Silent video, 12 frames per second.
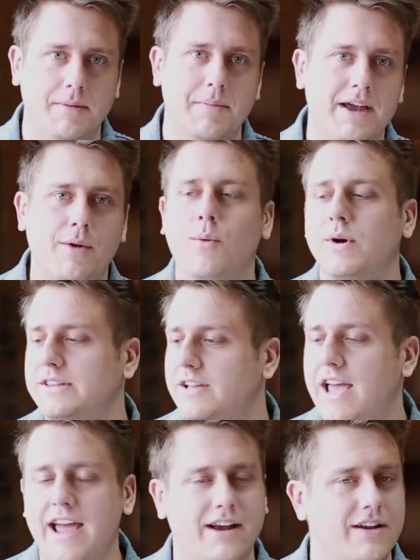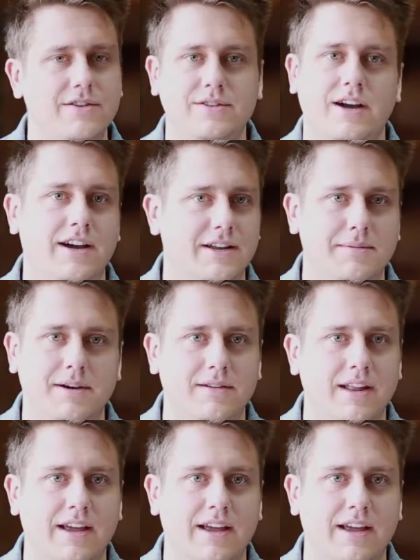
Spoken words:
I'm like, what the heck are you talking about?